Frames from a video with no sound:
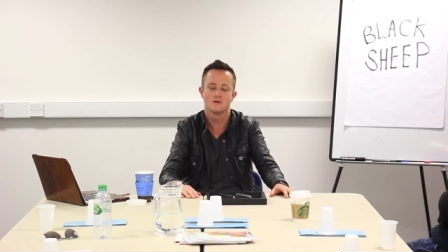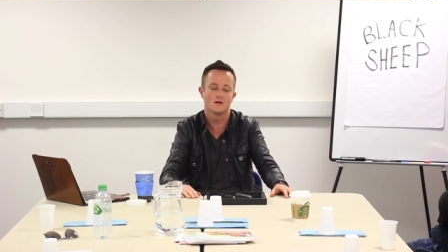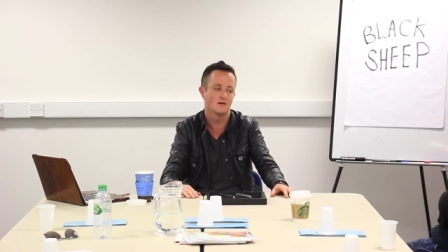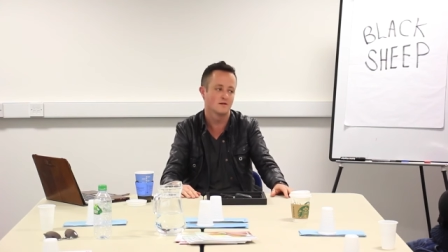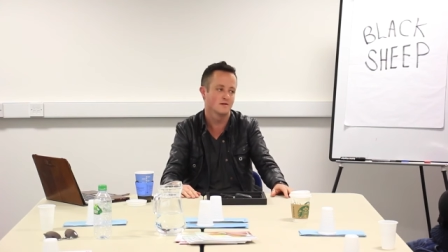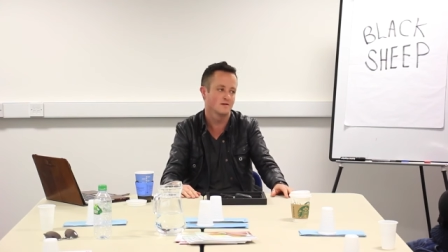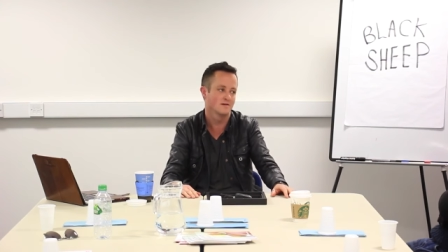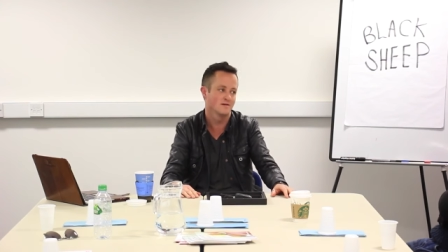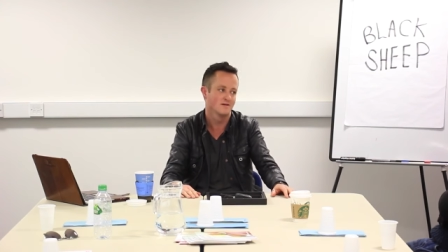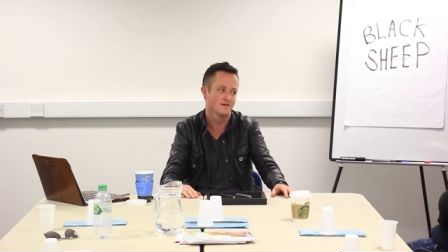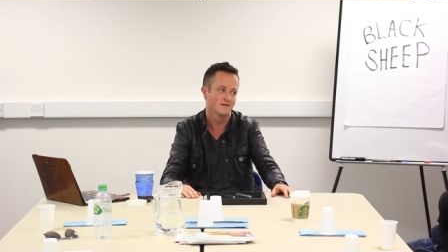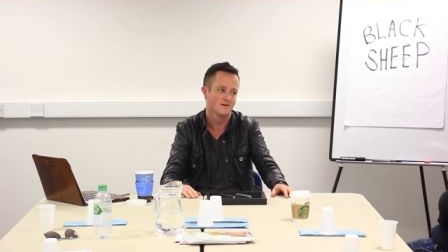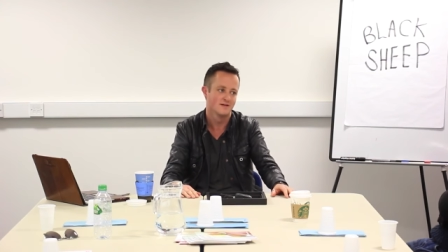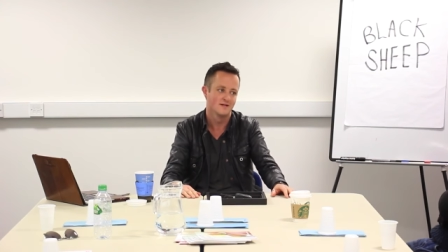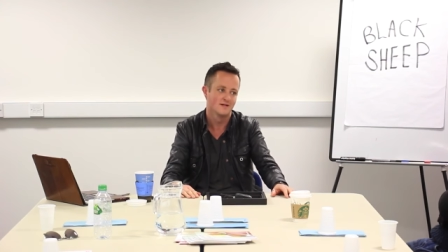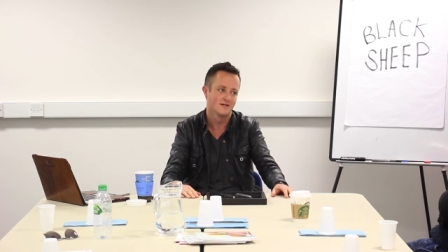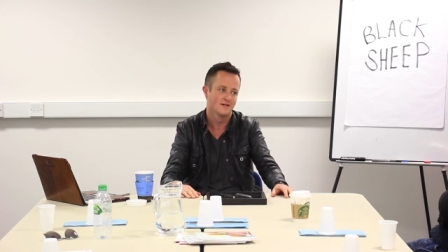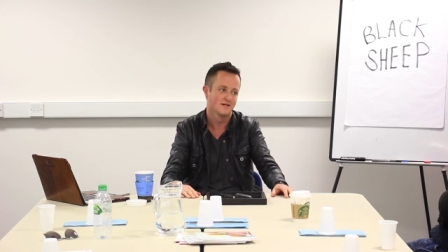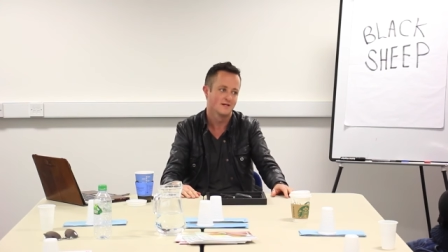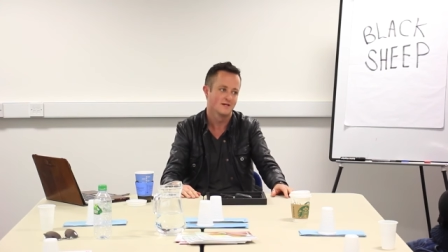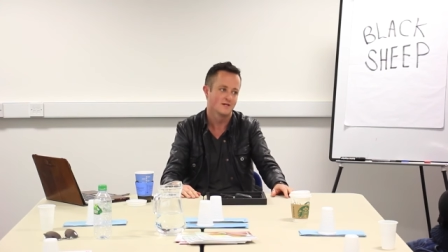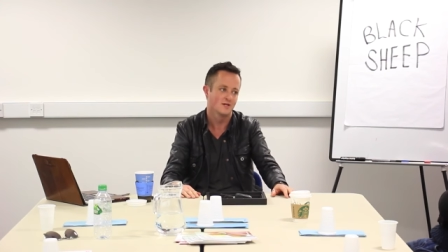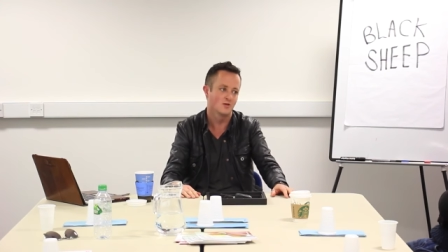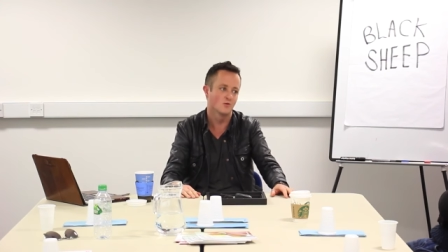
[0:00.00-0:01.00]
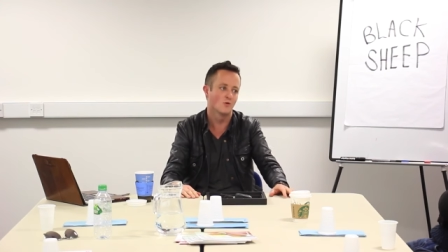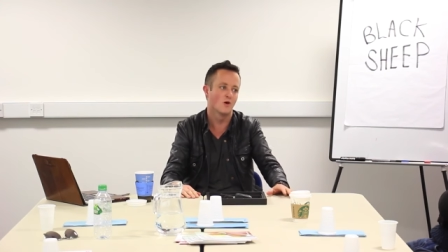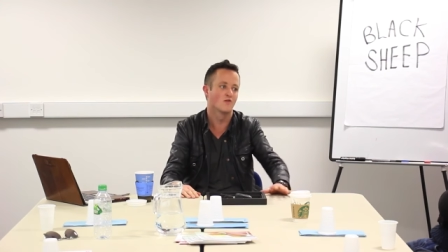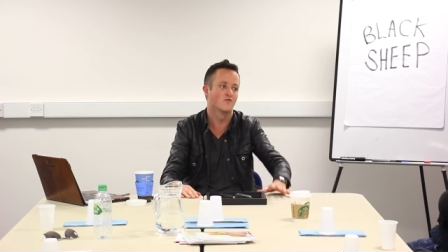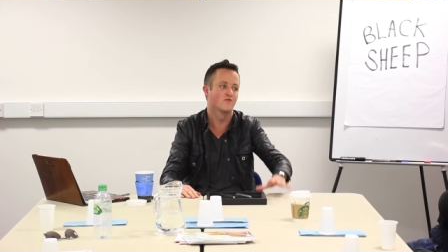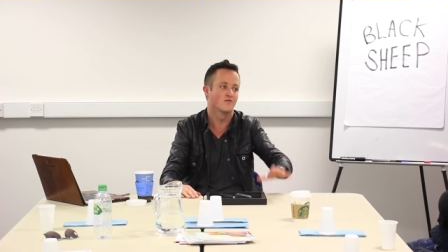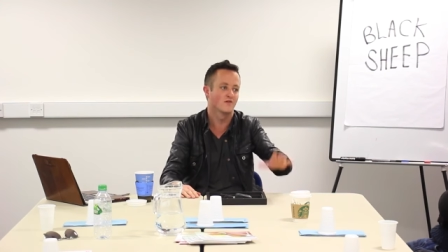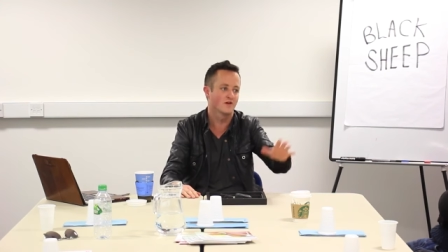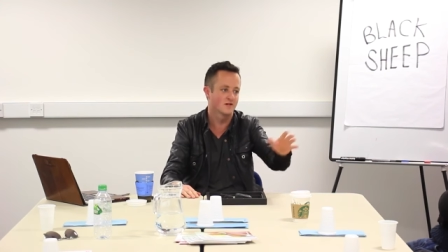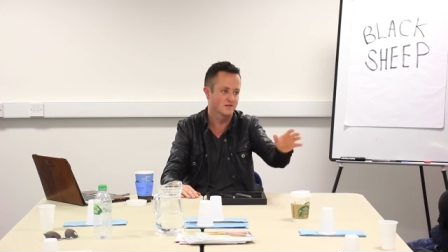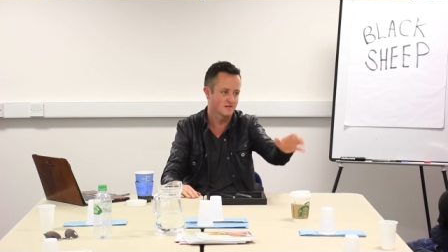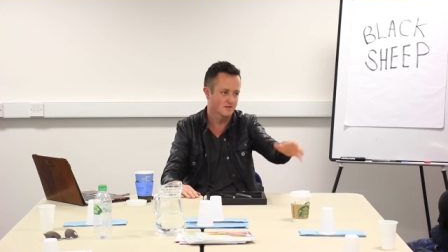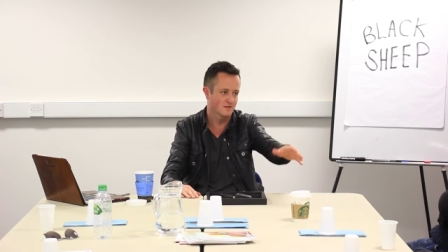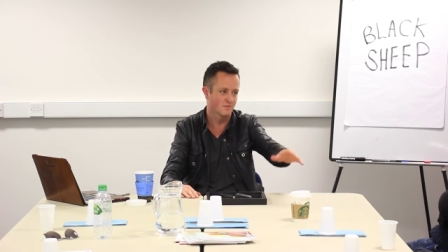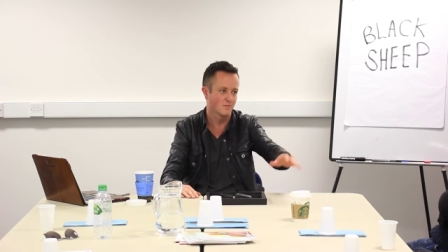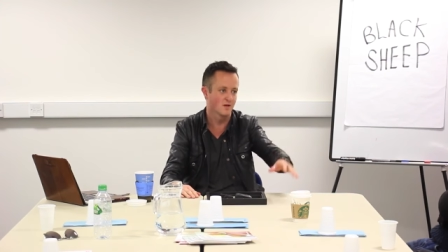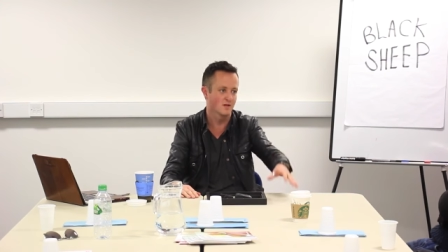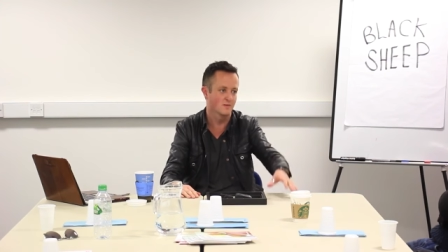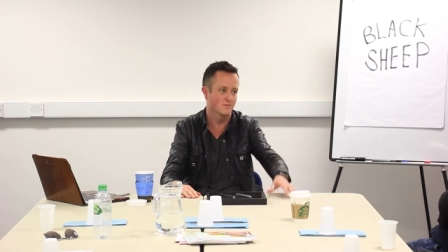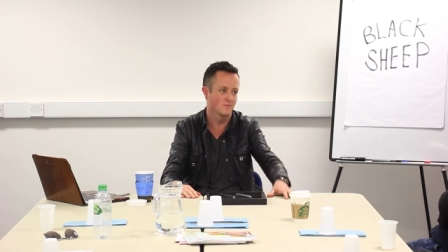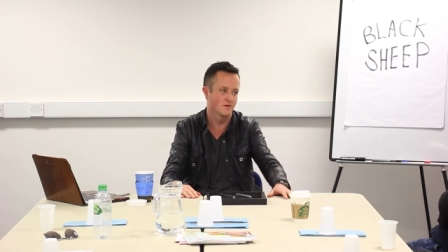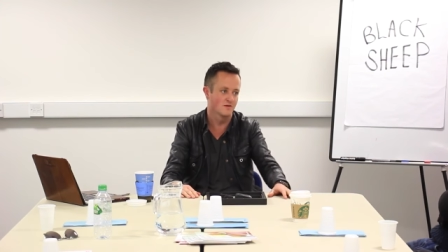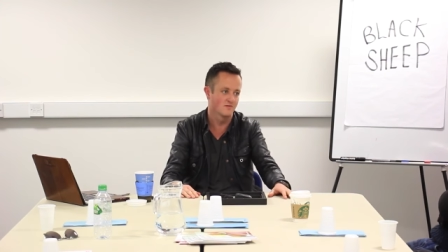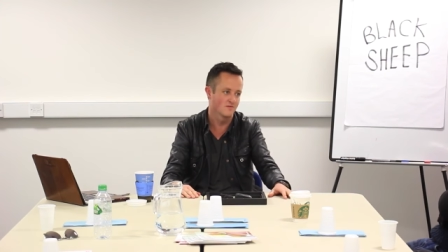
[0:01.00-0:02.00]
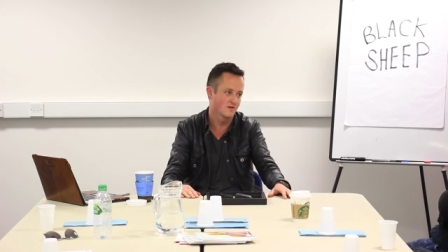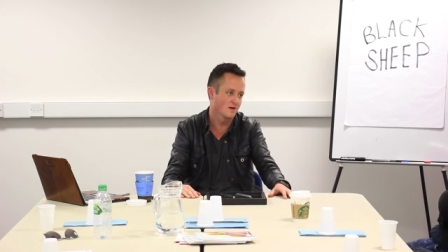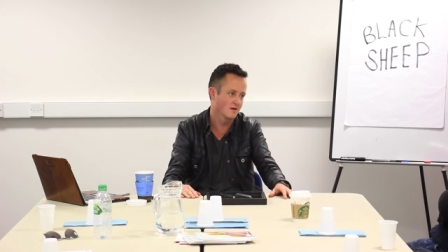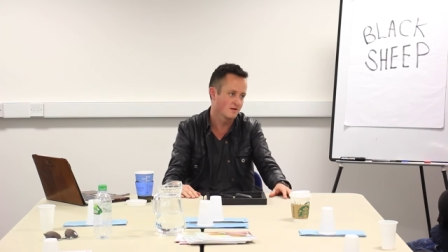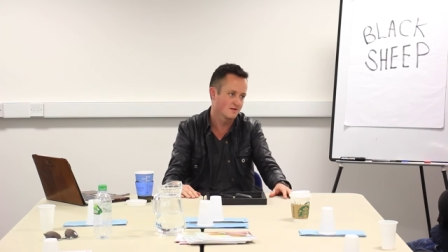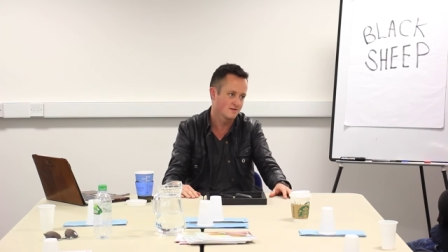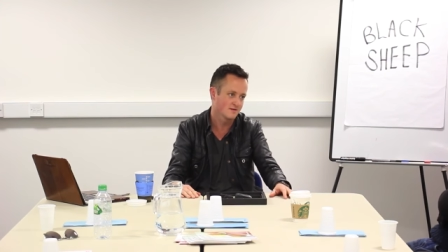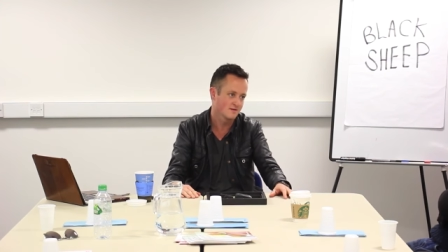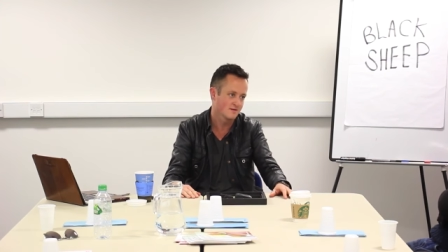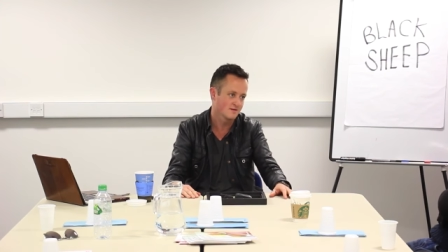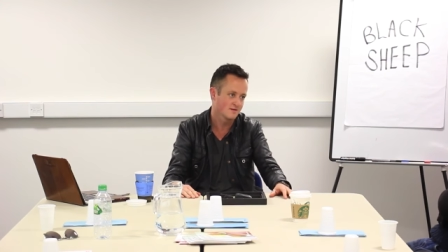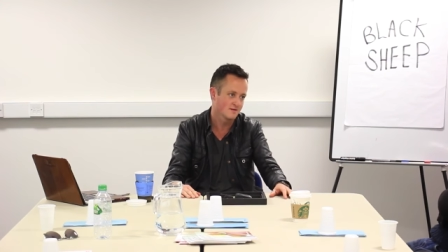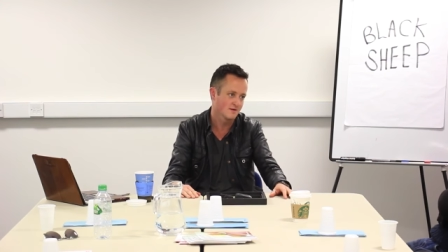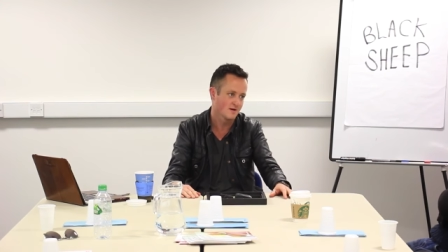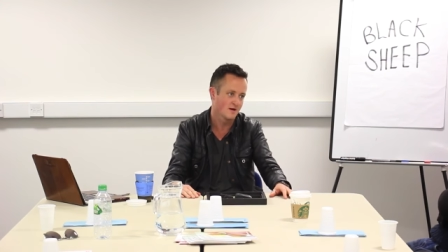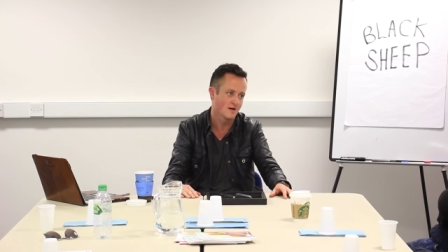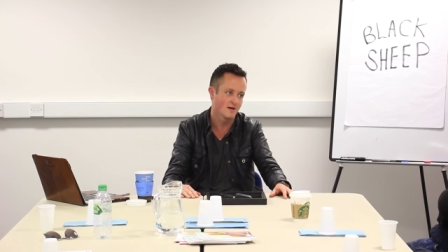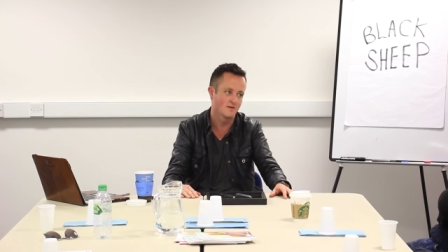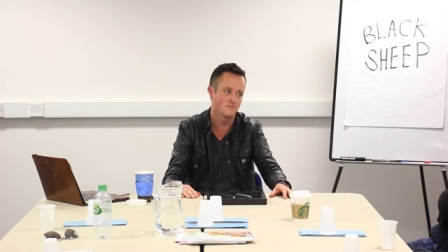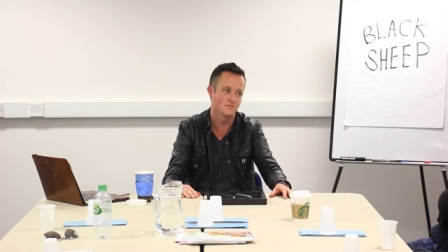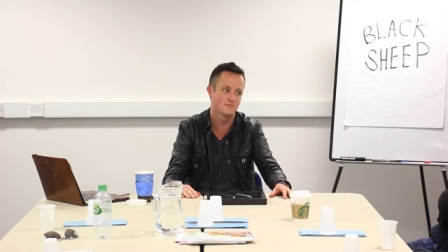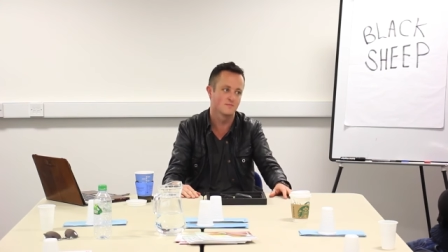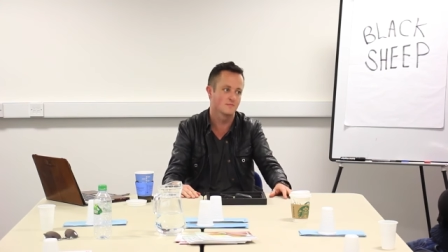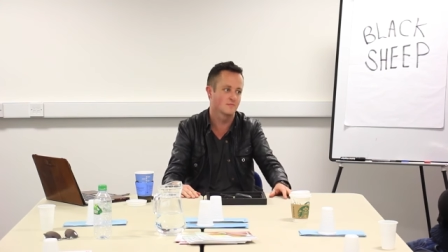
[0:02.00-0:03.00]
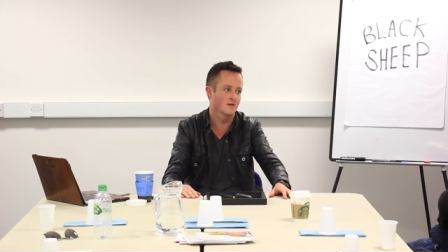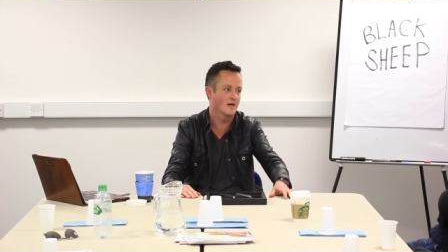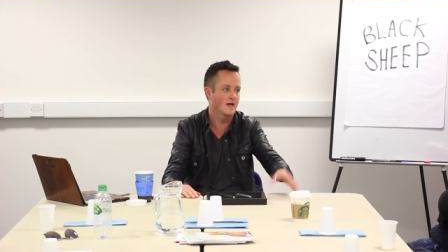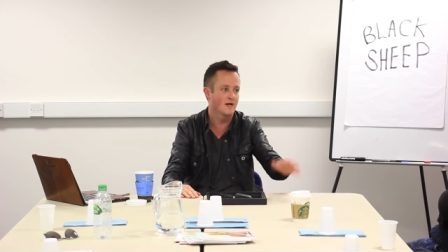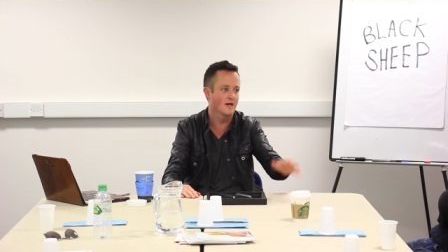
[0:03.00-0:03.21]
right? you overestimate me, right? I am